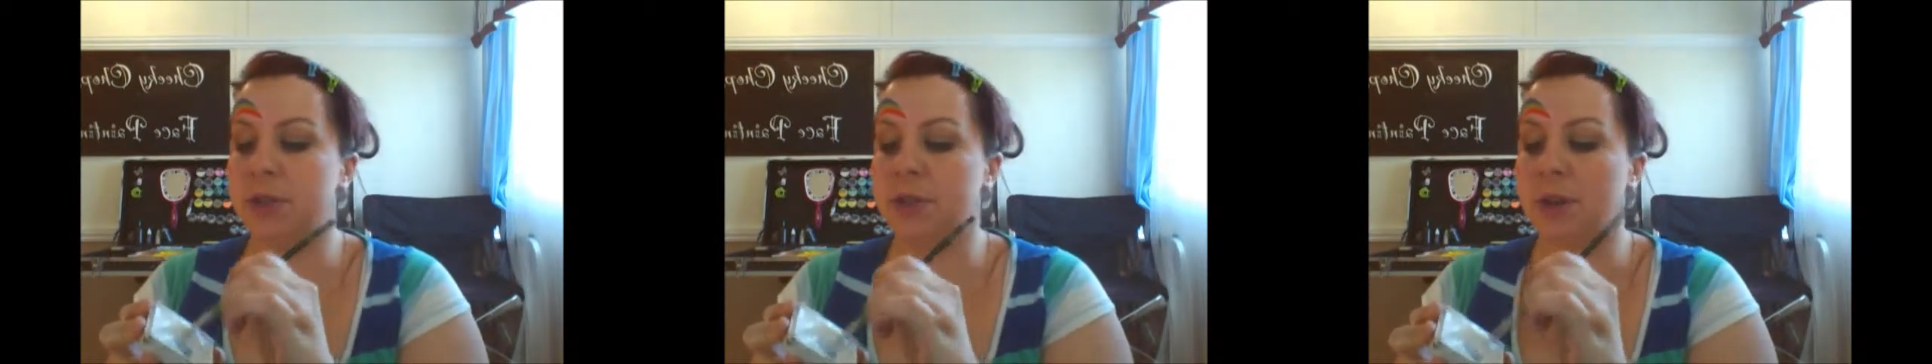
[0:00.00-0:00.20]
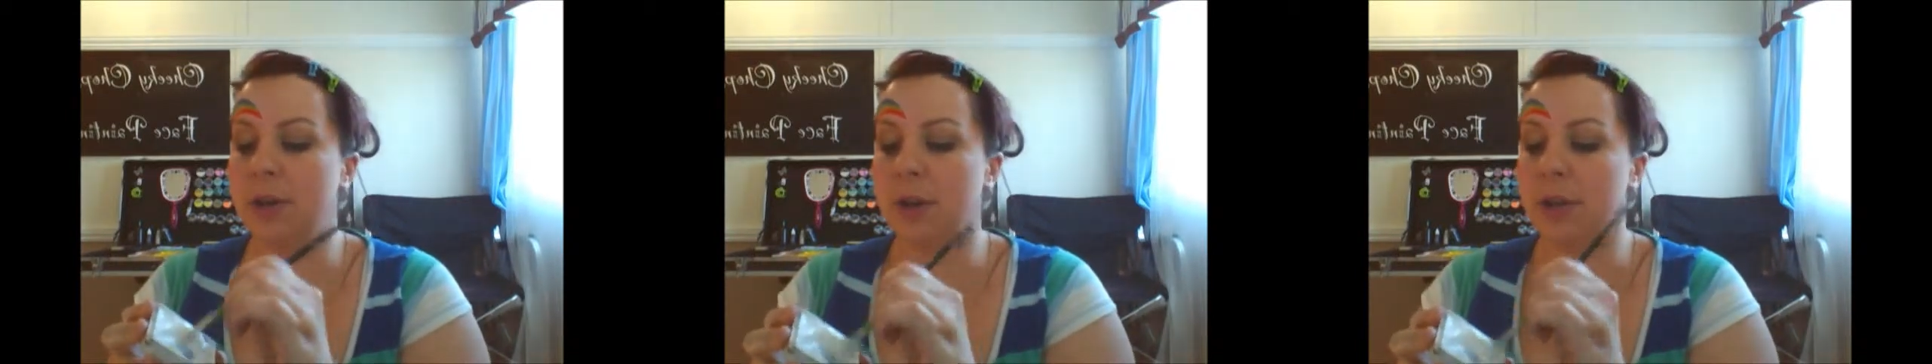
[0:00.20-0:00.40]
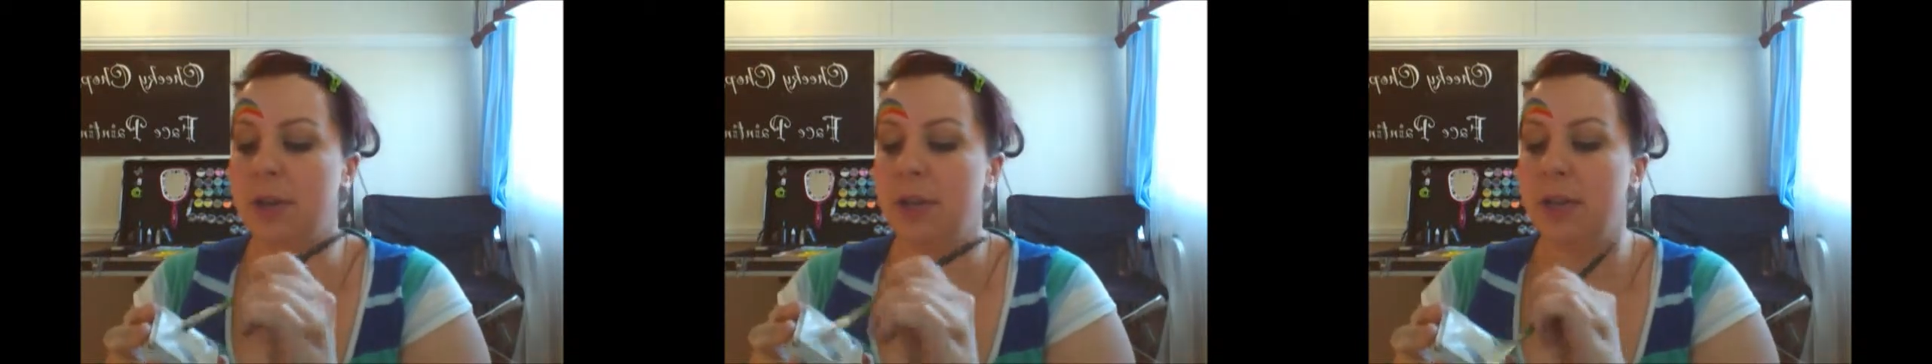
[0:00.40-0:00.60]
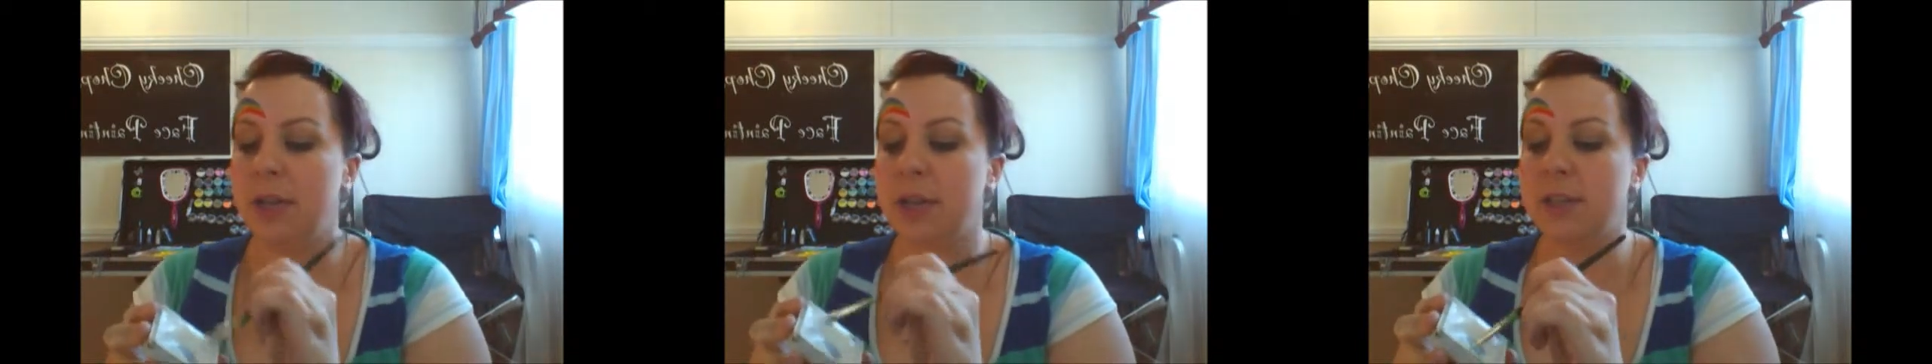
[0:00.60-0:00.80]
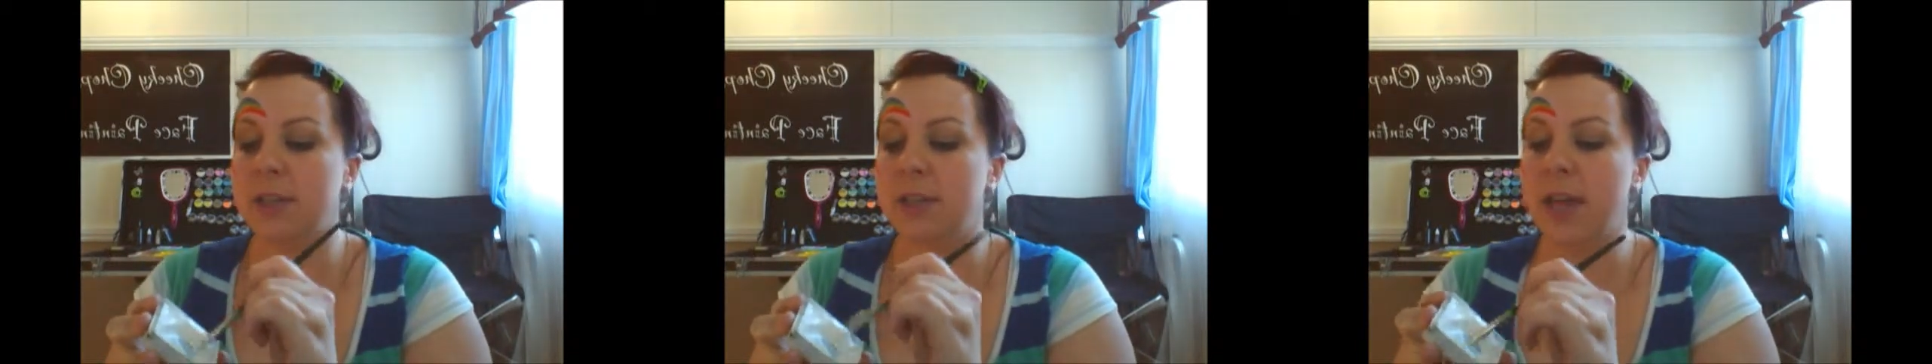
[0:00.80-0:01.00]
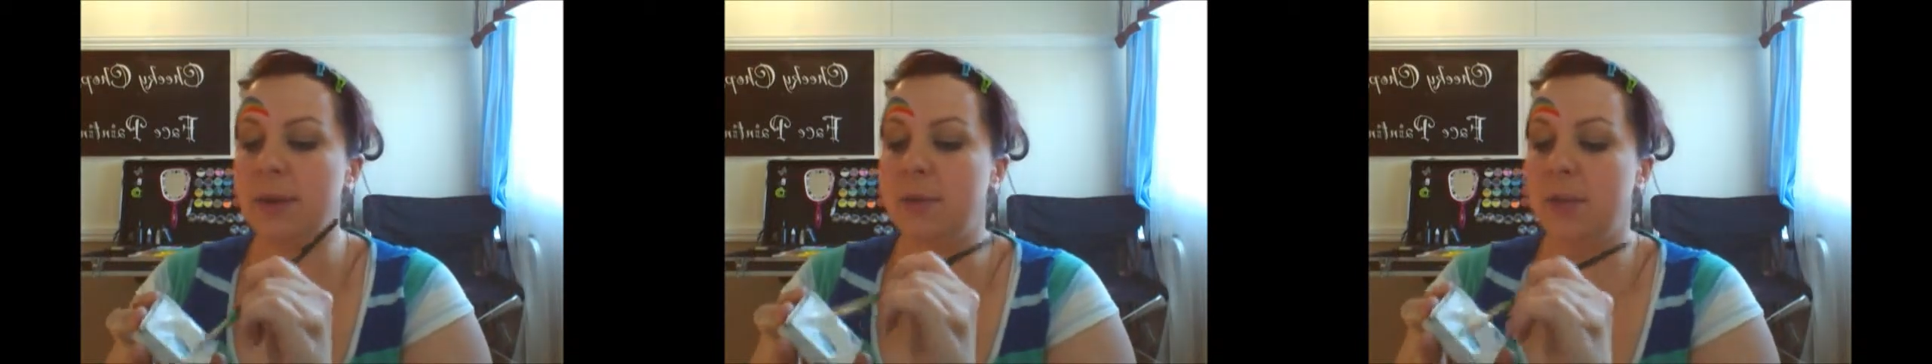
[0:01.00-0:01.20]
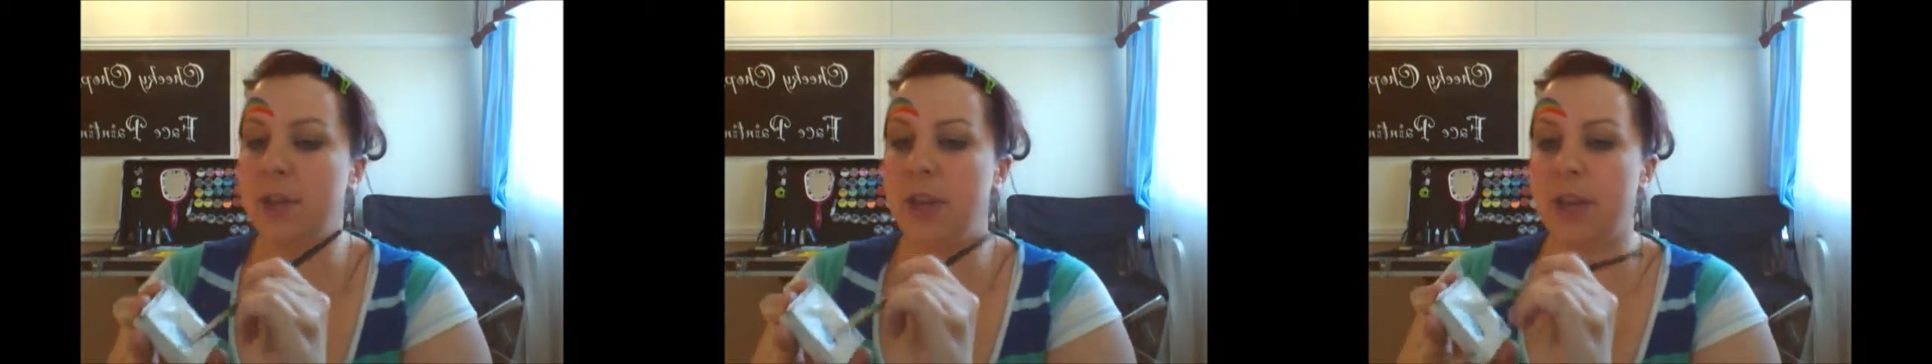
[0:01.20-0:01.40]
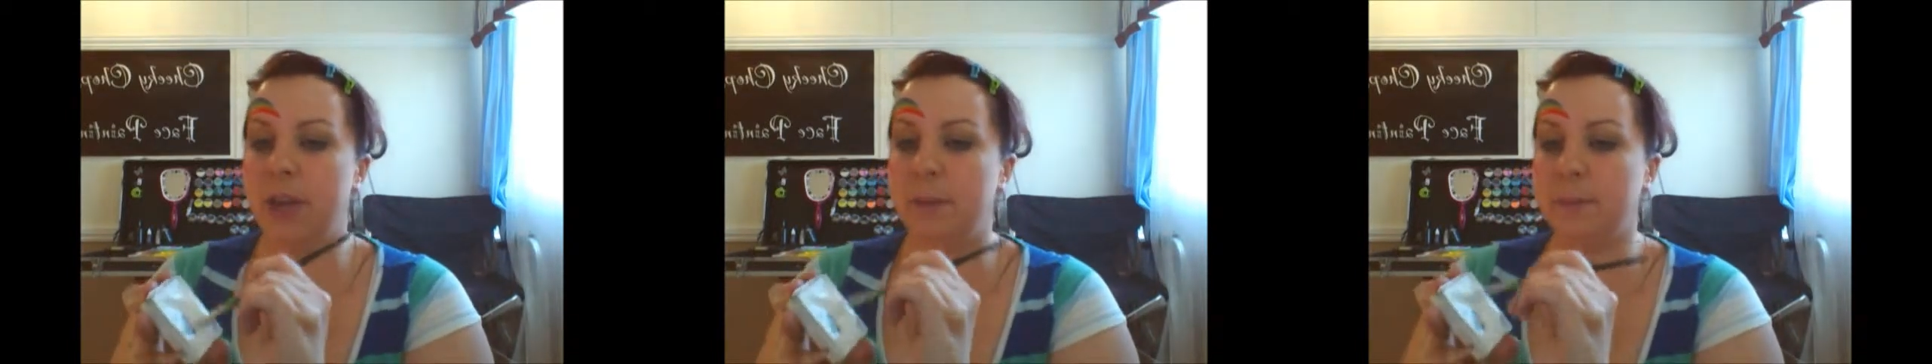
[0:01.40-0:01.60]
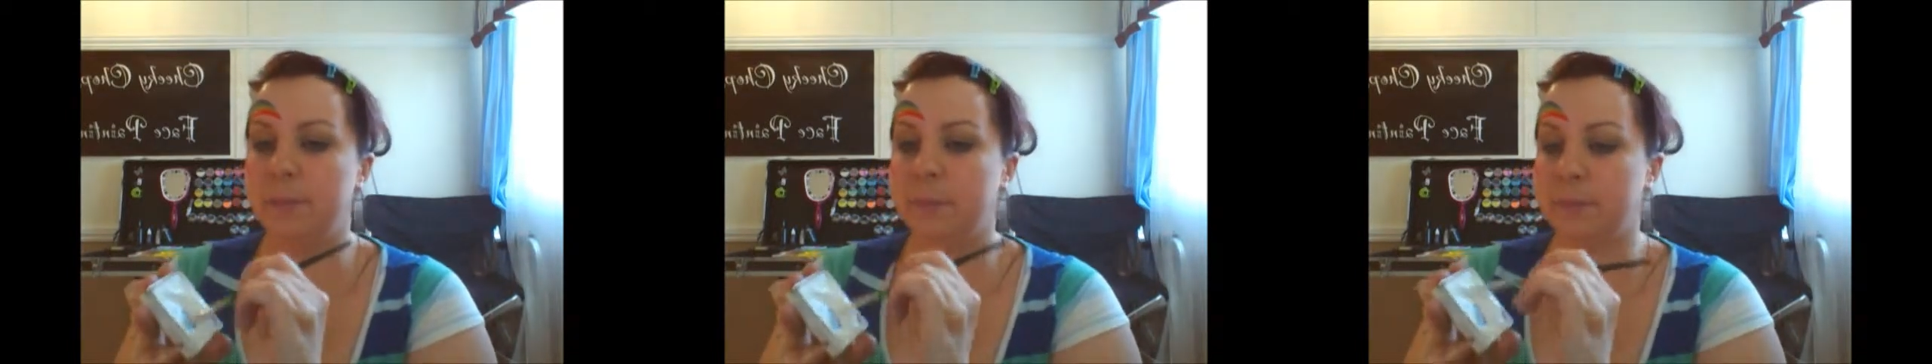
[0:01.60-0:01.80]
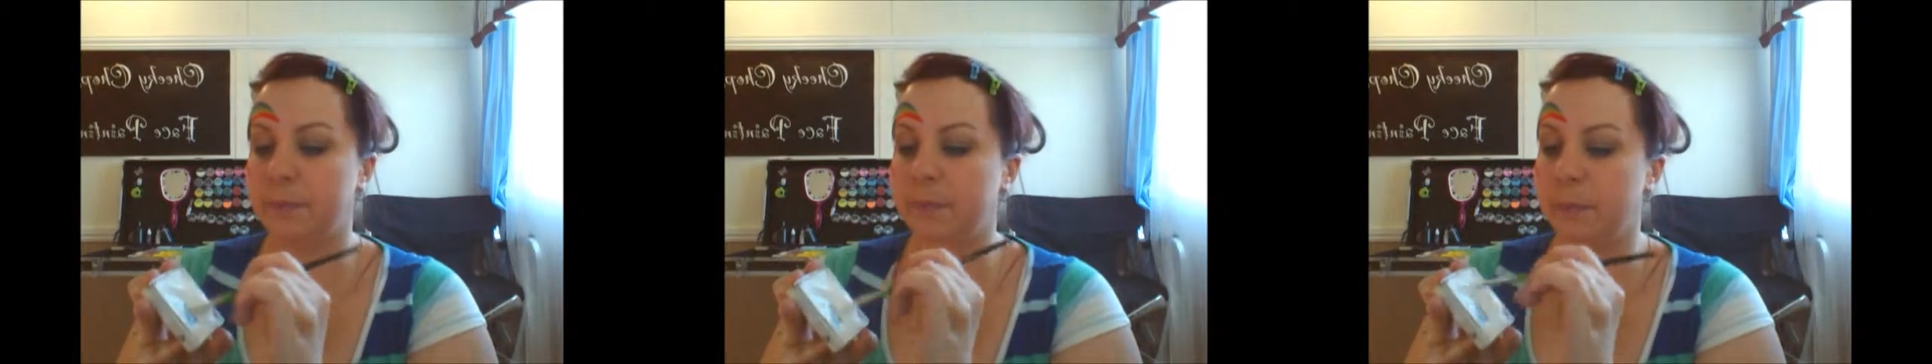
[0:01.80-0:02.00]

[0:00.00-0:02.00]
So same thing.